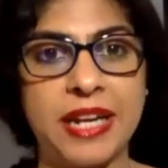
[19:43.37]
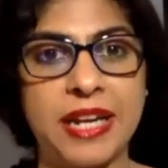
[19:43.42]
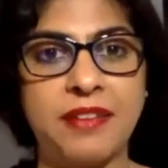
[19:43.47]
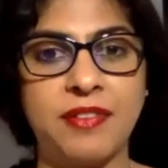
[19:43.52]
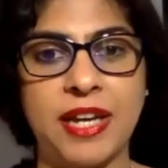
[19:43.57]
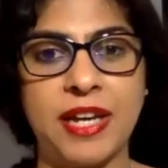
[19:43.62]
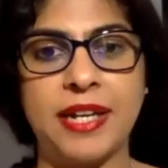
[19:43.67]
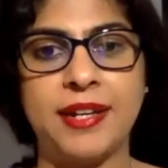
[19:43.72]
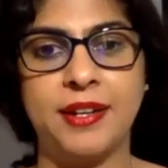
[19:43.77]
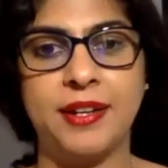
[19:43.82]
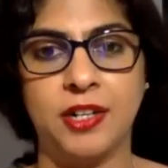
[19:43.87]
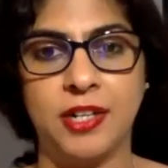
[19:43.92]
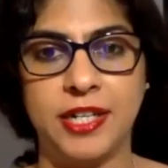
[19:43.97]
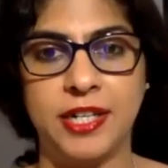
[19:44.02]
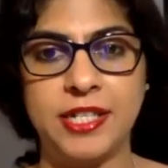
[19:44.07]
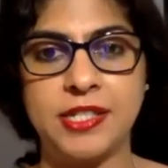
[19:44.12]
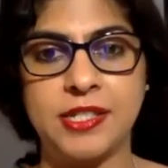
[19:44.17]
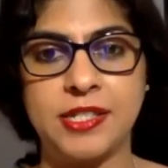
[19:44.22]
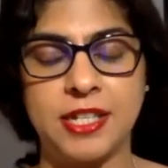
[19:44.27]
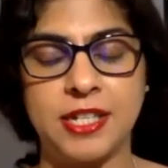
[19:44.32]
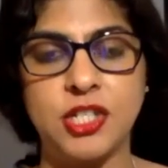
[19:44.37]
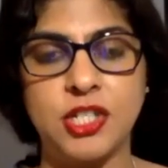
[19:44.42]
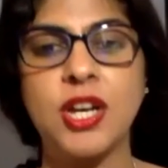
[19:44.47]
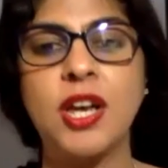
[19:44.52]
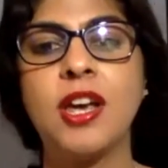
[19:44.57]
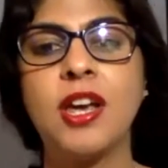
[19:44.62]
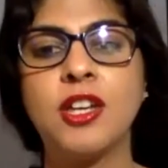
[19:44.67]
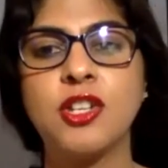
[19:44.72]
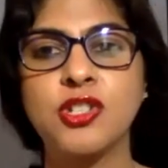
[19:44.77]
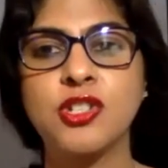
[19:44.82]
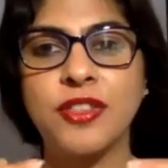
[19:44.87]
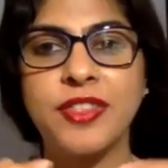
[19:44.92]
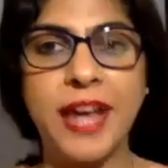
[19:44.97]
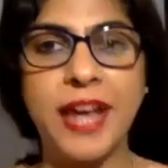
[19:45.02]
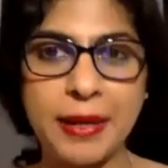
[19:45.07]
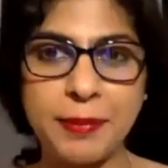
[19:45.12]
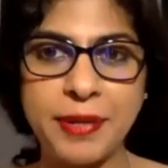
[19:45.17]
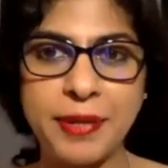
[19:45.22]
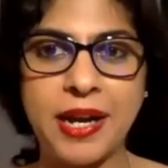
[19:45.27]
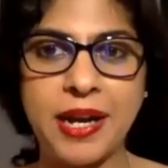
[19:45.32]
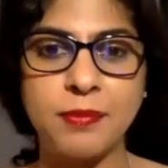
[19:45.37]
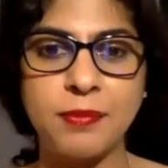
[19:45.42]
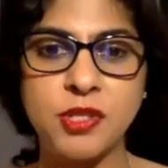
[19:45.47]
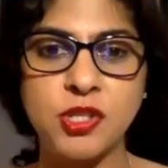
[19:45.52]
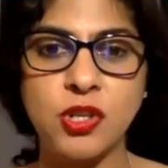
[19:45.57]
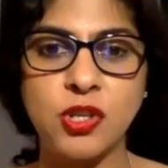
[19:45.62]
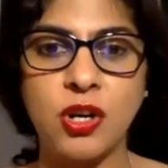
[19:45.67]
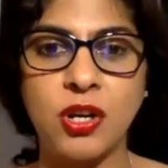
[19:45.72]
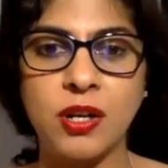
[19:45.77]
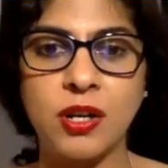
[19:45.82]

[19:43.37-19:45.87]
very early stage. So that becomes your